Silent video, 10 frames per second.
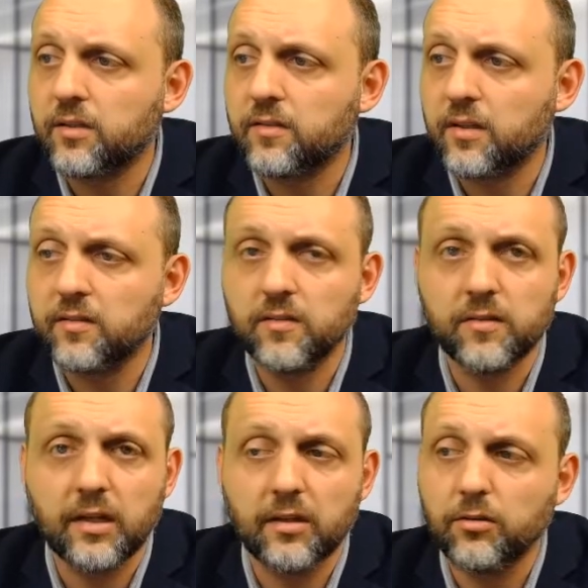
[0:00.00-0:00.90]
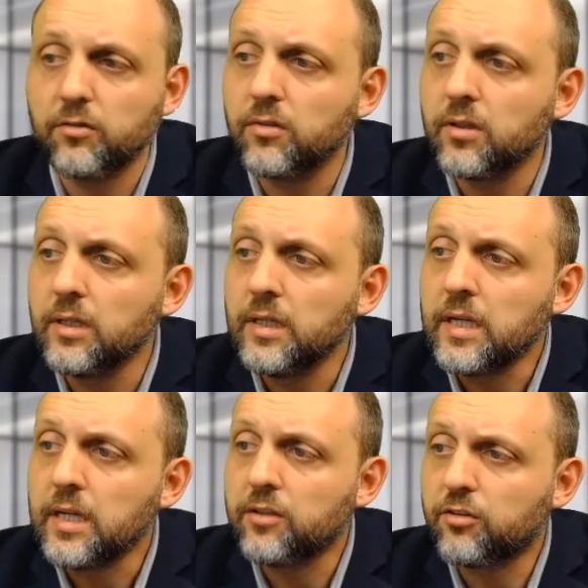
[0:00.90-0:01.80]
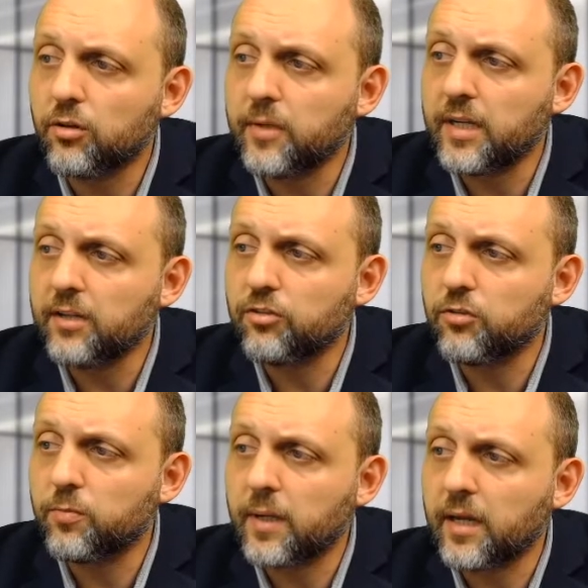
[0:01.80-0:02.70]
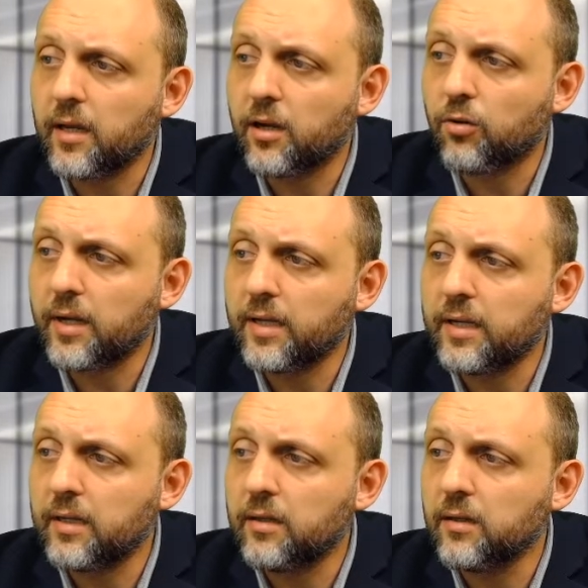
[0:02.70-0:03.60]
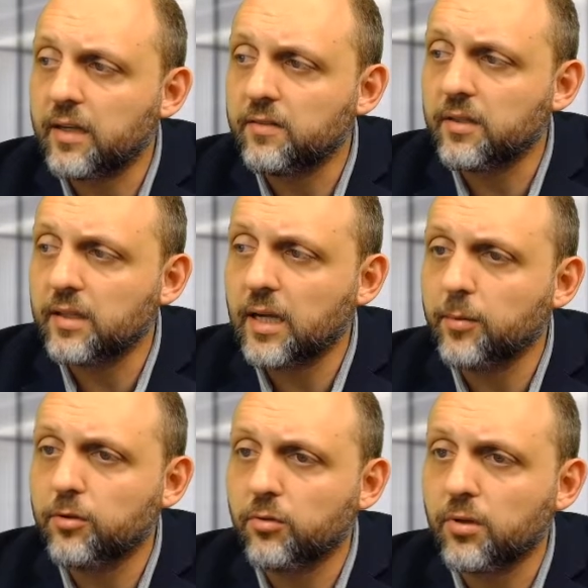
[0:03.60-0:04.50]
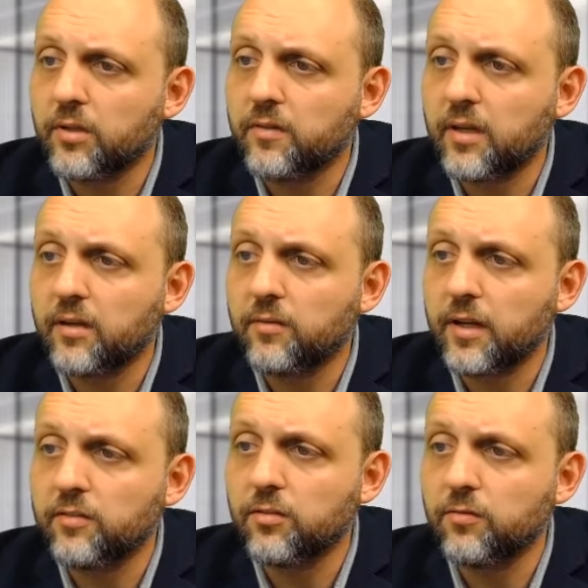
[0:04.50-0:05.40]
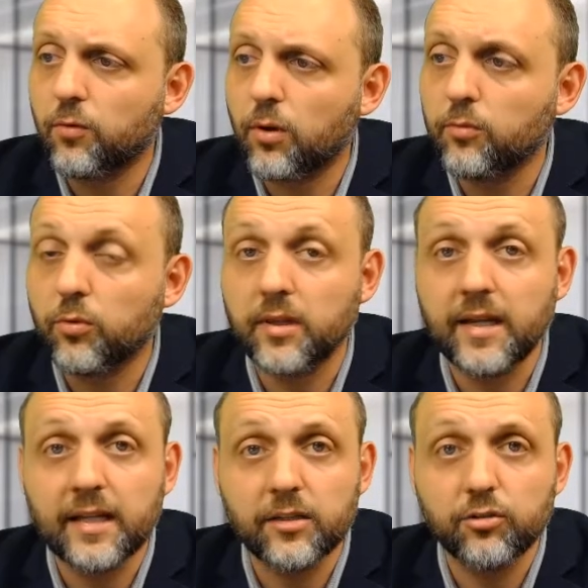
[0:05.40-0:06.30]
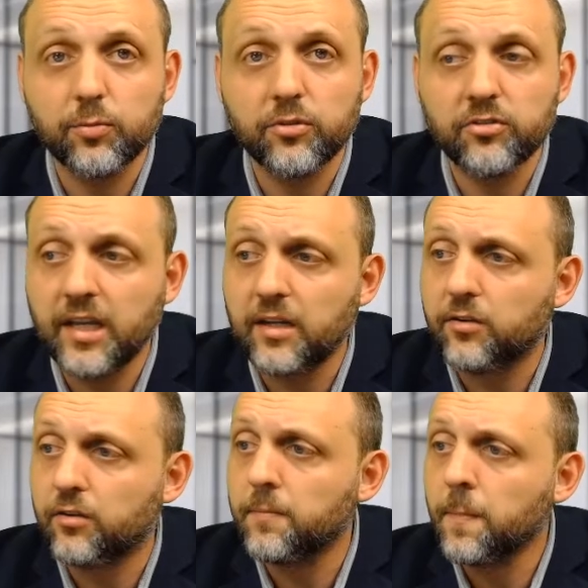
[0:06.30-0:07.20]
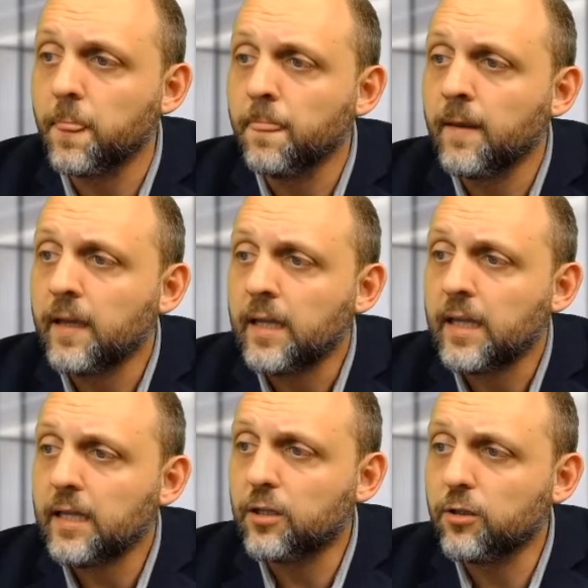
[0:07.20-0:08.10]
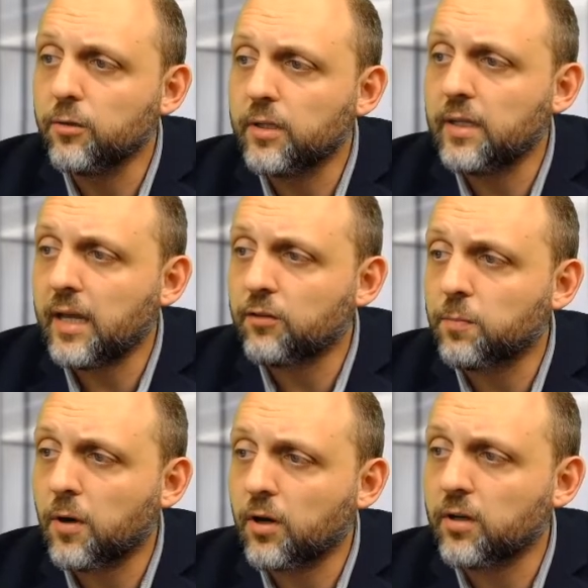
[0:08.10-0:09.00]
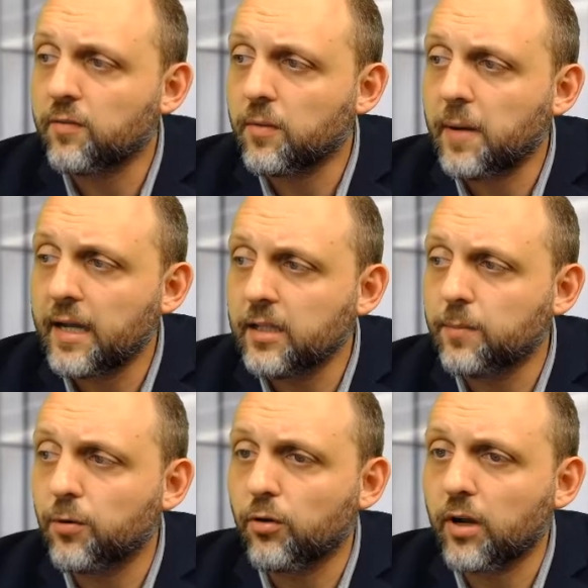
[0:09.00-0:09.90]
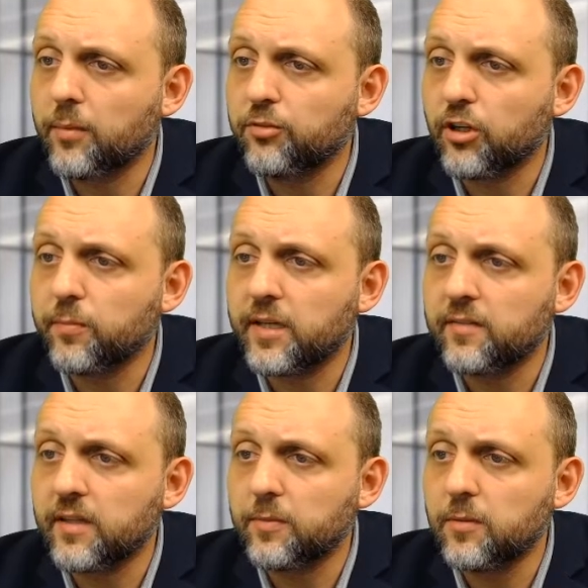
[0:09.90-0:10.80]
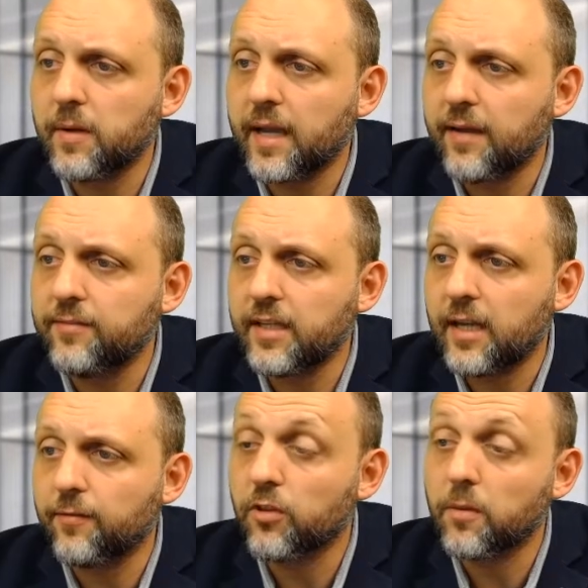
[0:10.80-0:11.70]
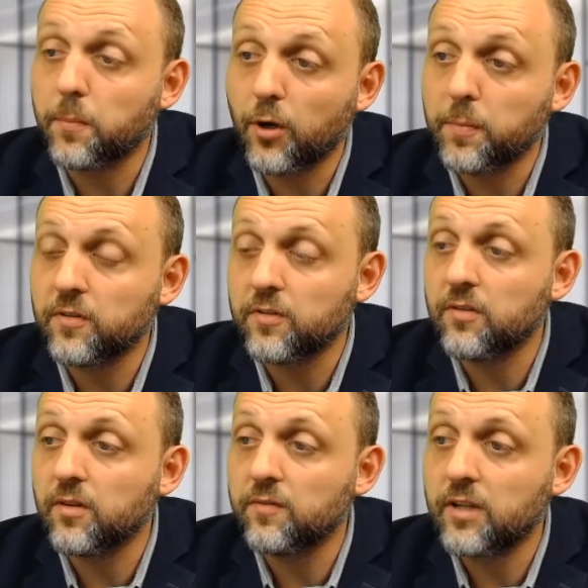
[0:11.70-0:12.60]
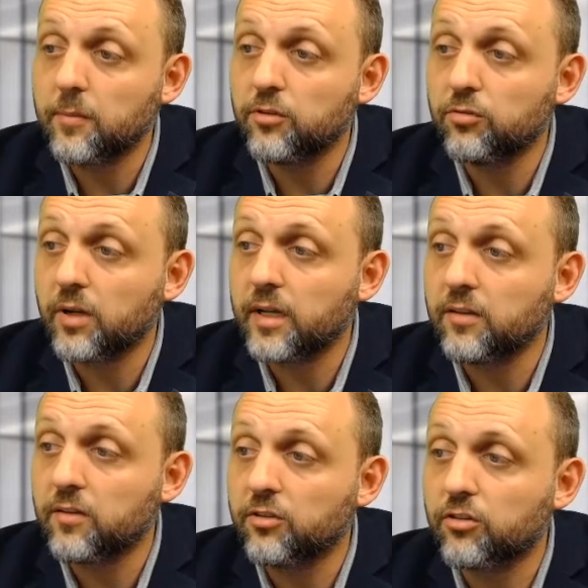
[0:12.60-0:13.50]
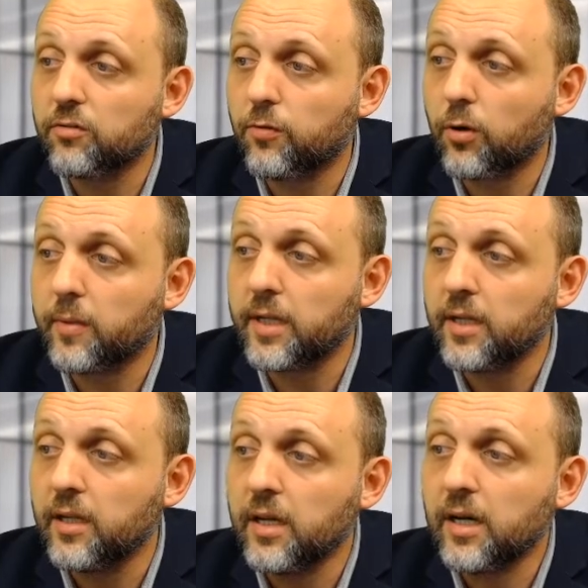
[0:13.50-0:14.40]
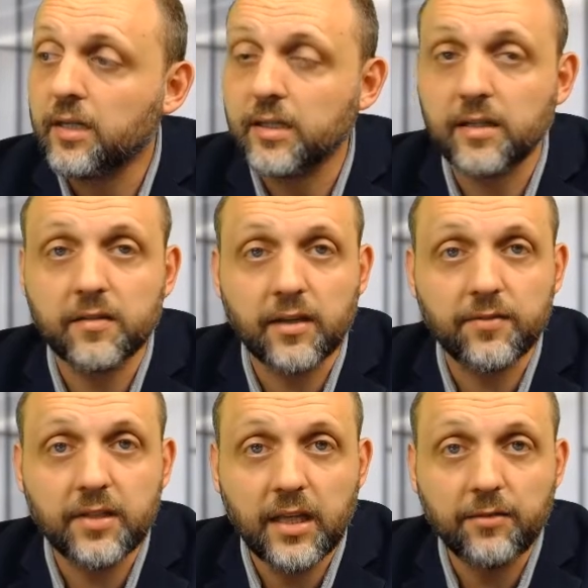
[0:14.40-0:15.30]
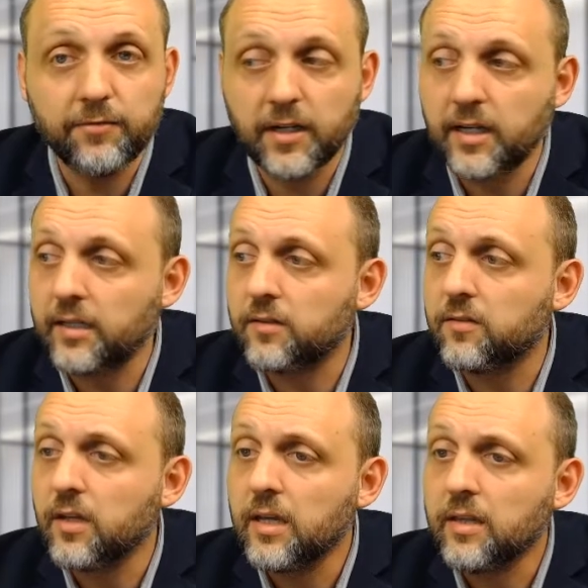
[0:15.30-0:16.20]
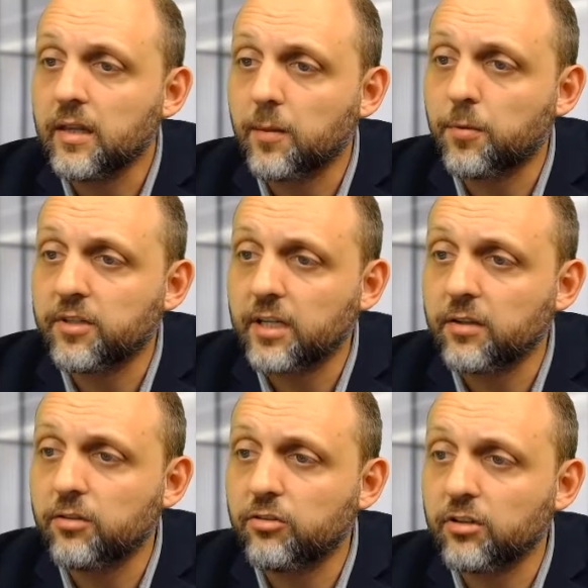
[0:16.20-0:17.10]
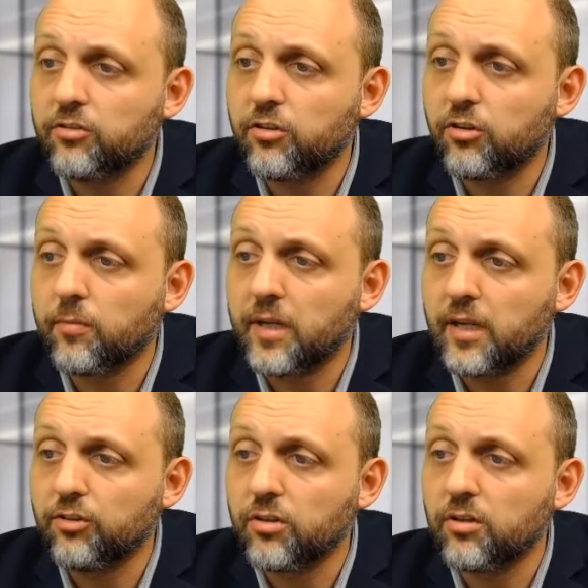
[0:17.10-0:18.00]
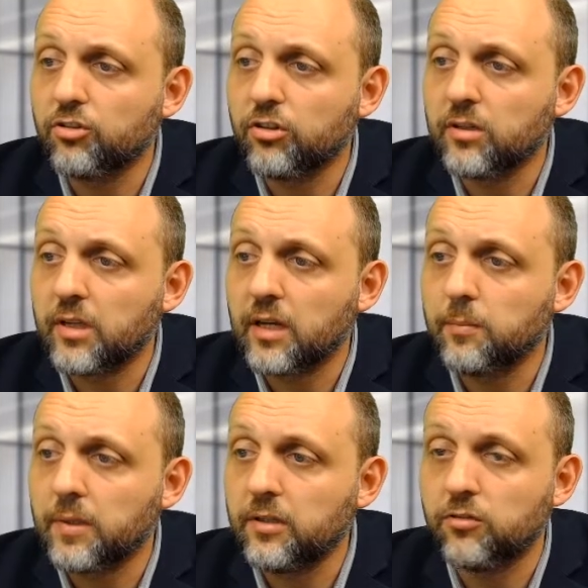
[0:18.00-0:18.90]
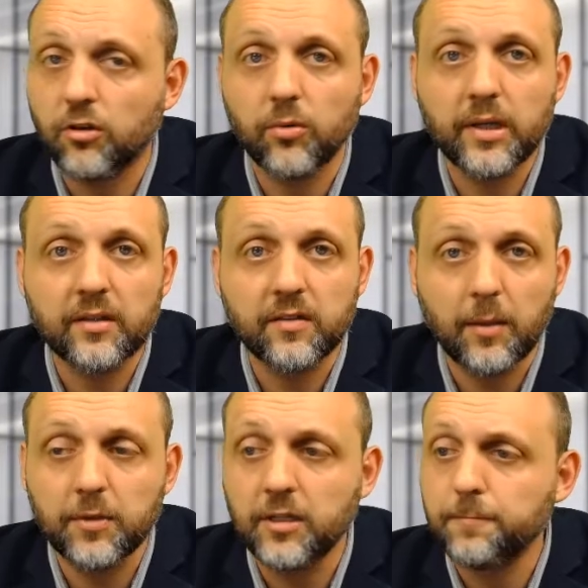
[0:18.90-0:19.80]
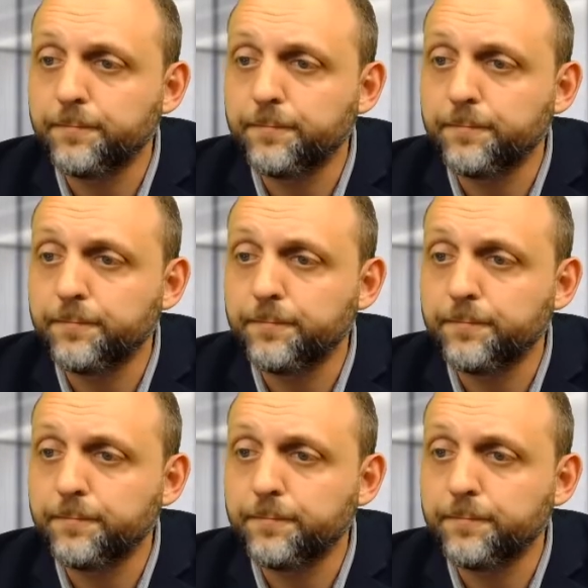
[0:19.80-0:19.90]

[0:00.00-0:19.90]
consensus standards. Determinations by accredited testing laboratories that a device conforms with an eligible standard included as part of the pilot program shall be accepted by FDA for the purposes of demonstrating such conformity unless FDA finds that a particular such determination shall not be so accepted.